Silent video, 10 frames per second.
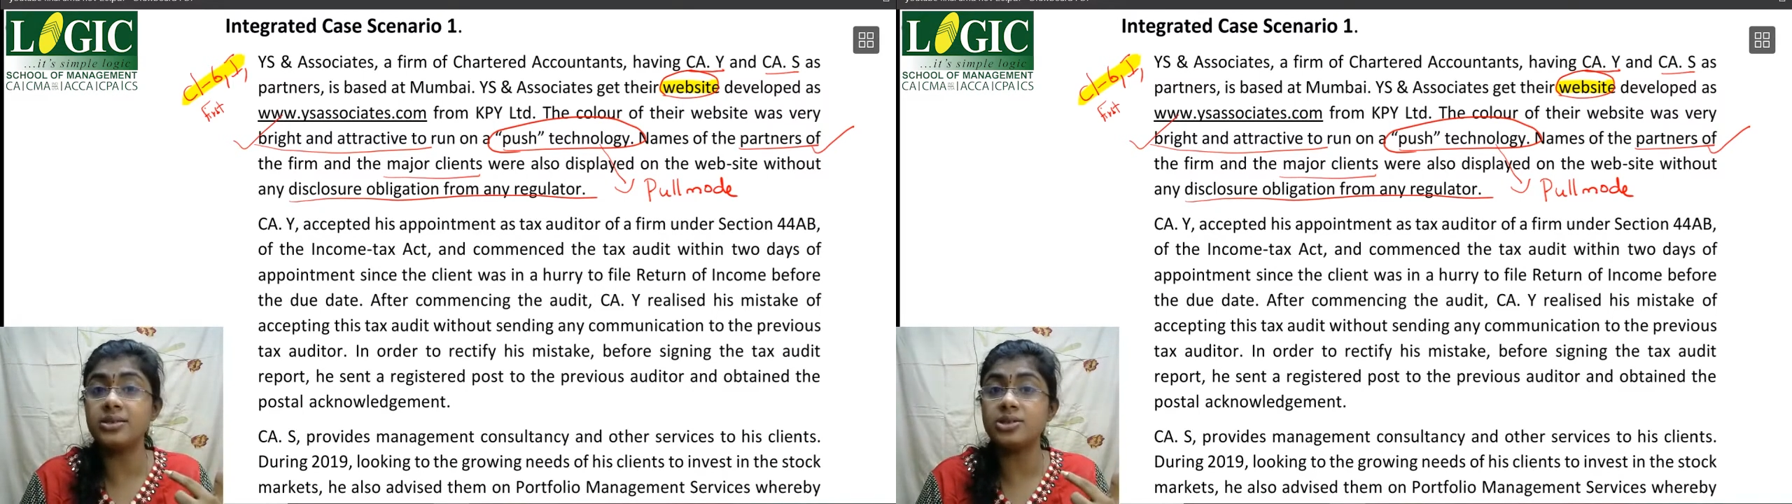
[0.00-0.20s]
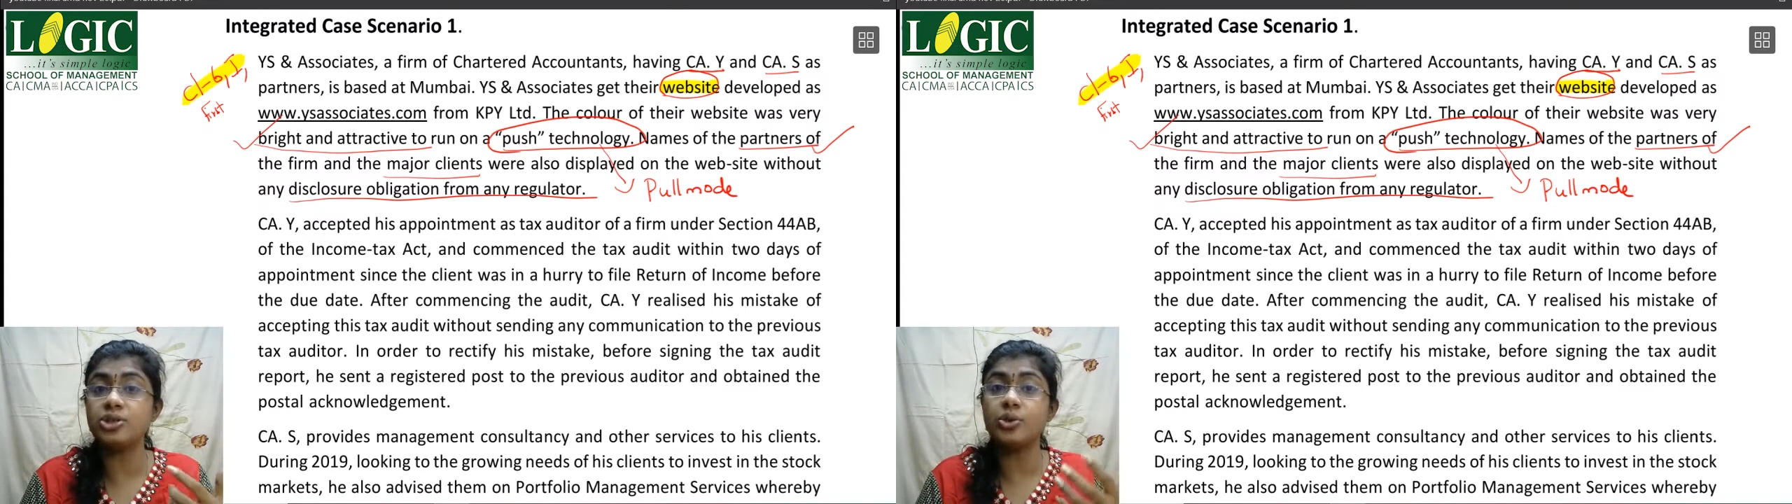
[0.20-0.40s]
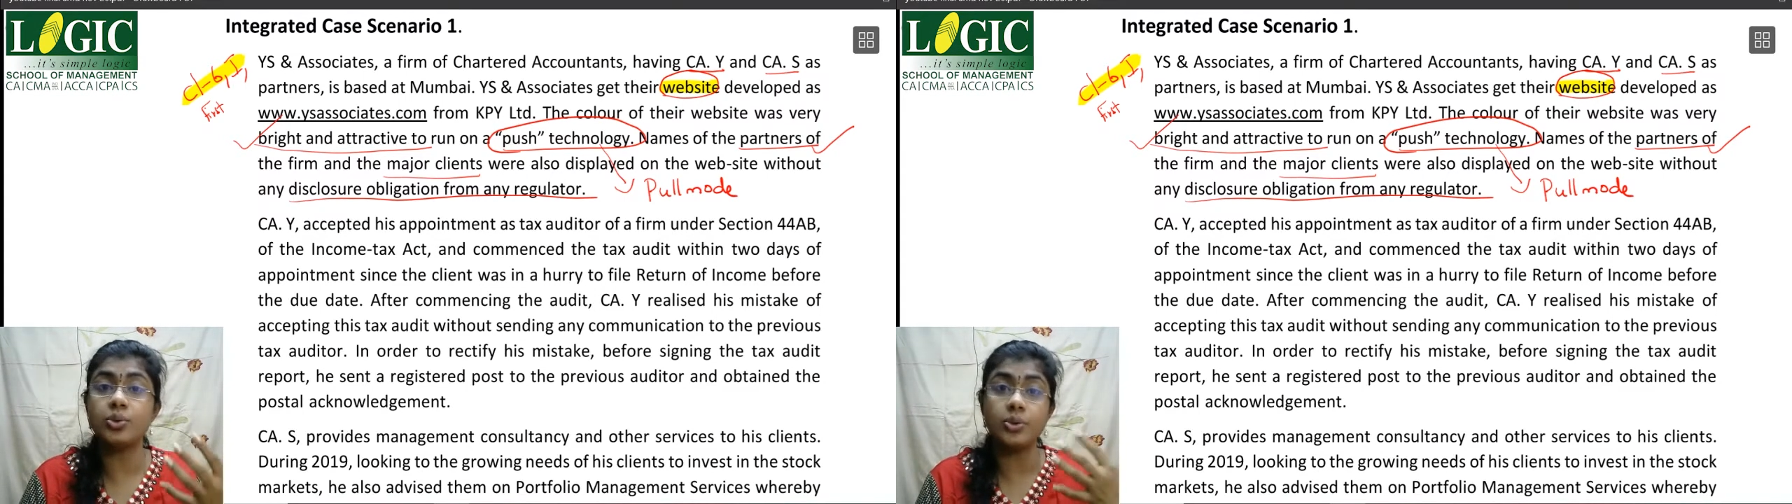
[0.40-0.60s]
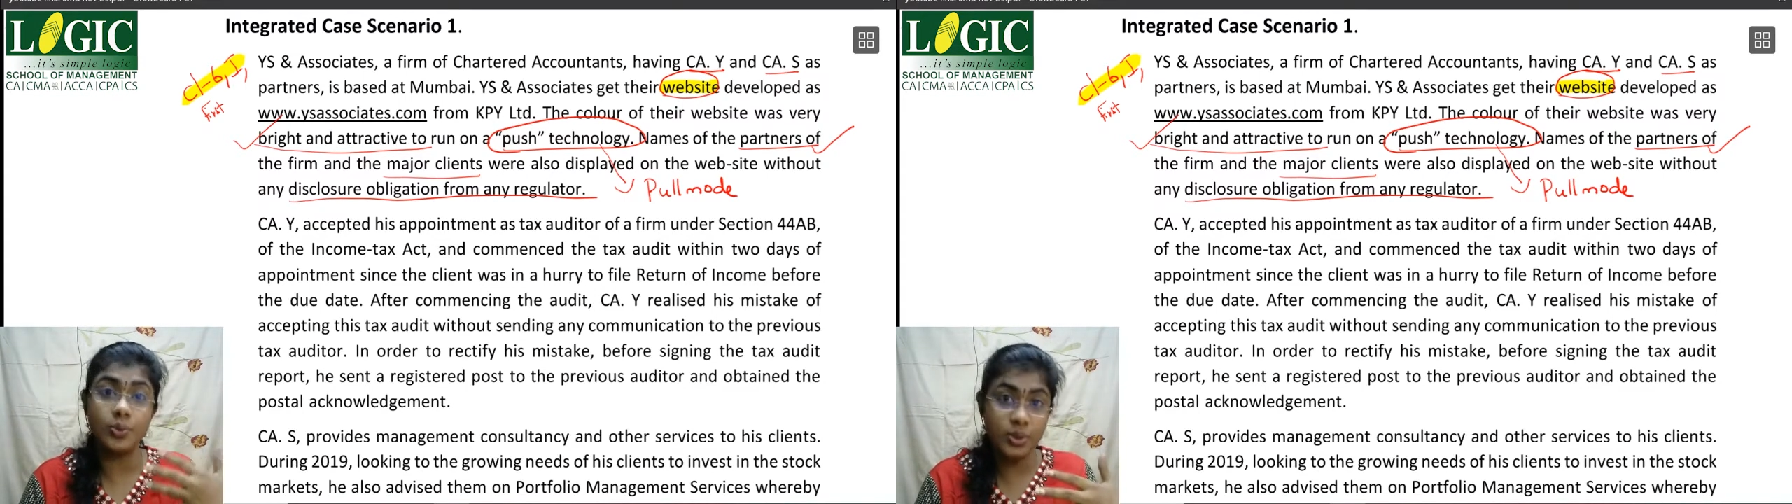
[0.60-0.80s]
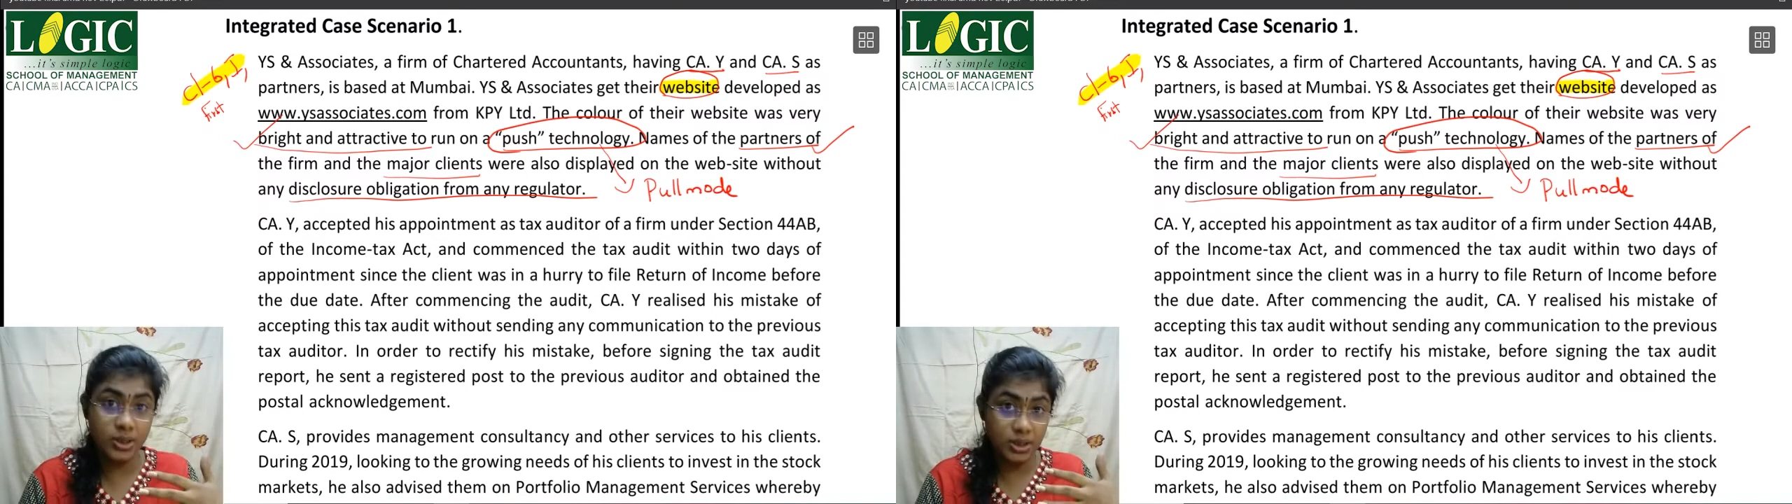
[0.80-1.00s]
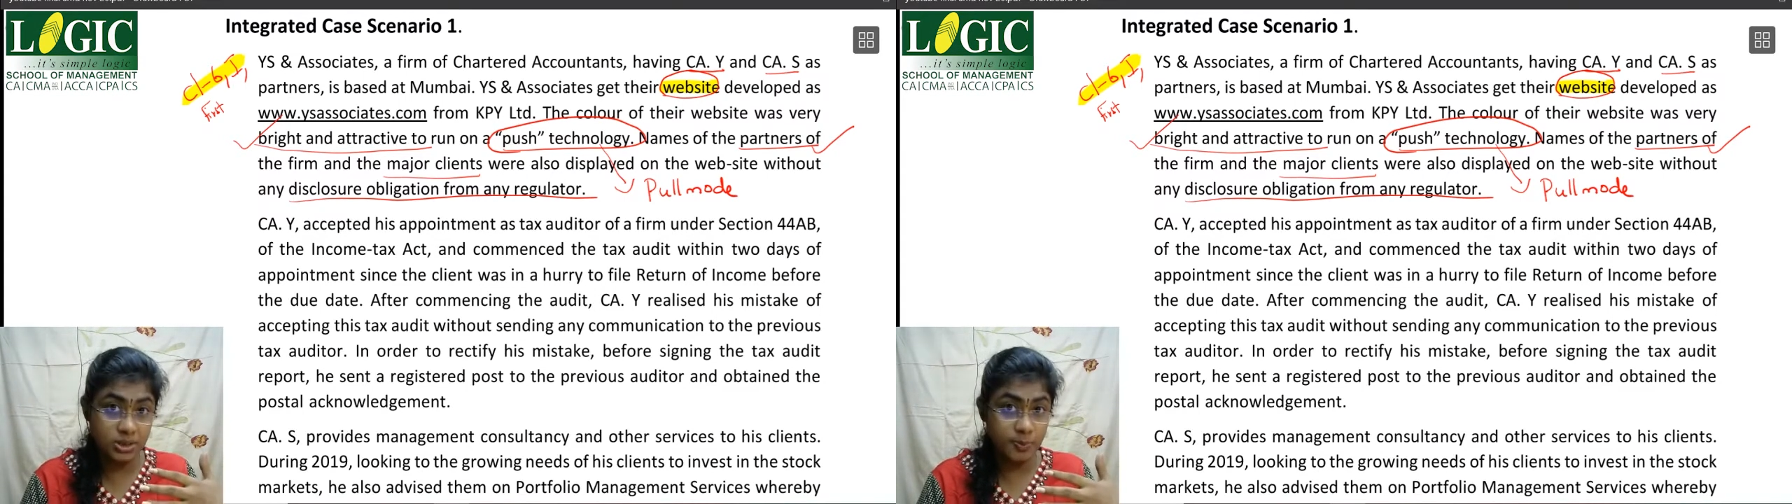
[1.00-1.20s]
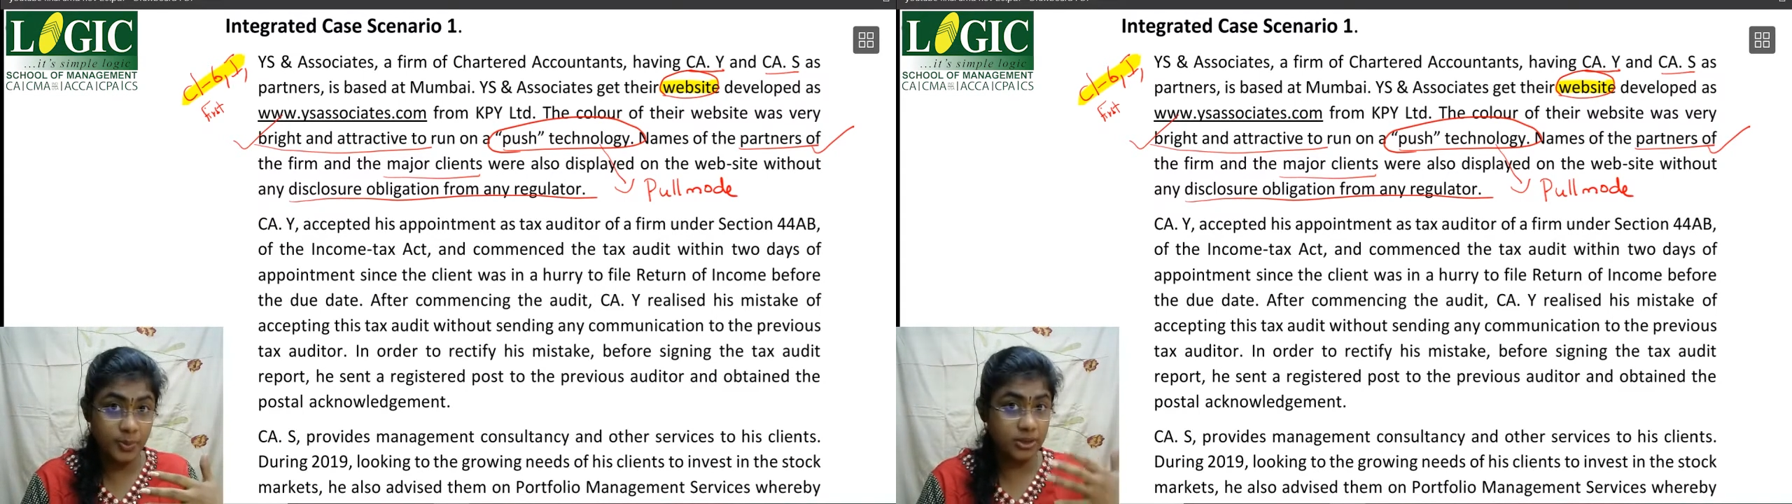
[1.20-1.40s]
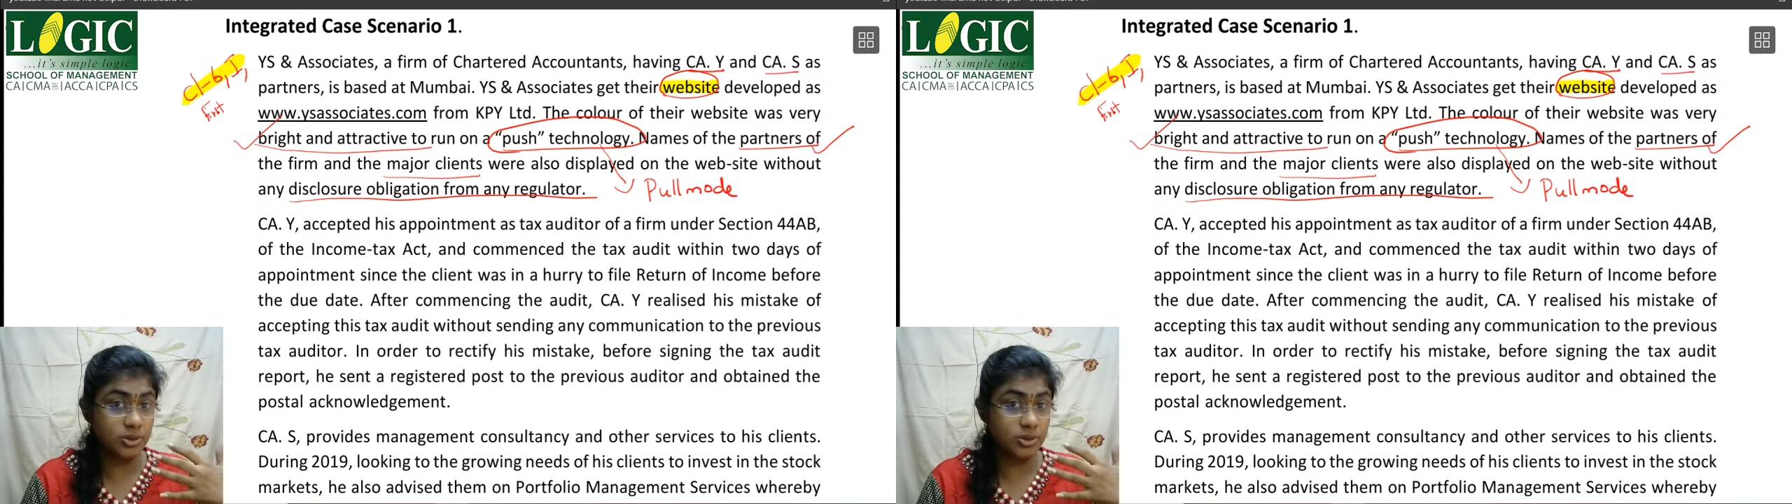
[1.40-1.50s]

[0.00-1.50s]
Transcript: issued with respect